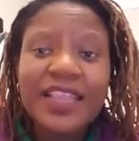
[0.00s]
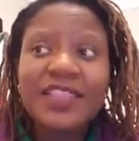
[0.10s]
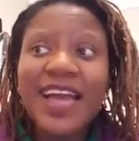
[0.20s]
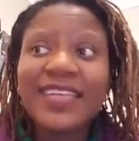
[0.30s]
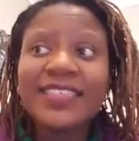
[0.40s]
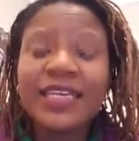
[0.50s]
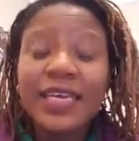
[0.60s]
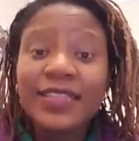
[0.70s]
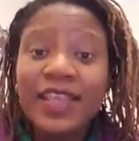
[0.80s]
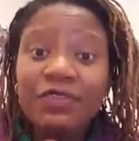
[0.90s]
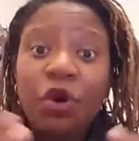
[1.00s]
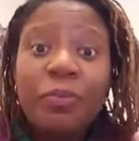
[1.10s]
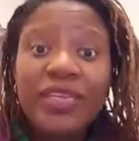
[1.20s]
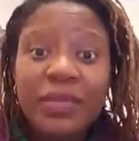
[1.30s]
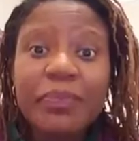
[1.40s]
that they've
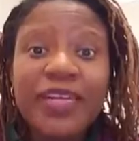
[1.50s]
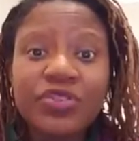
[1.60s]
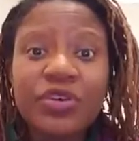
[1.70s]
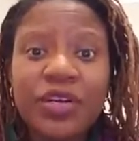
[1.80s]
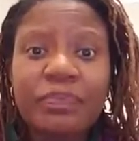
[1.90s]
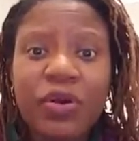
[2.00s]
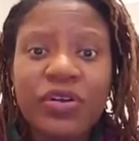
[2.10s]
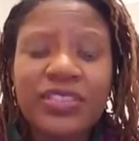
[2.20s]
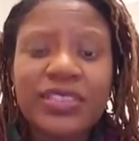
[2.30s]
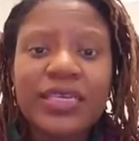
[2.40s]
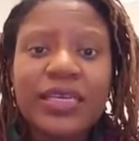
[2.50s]
opened a Pandora box.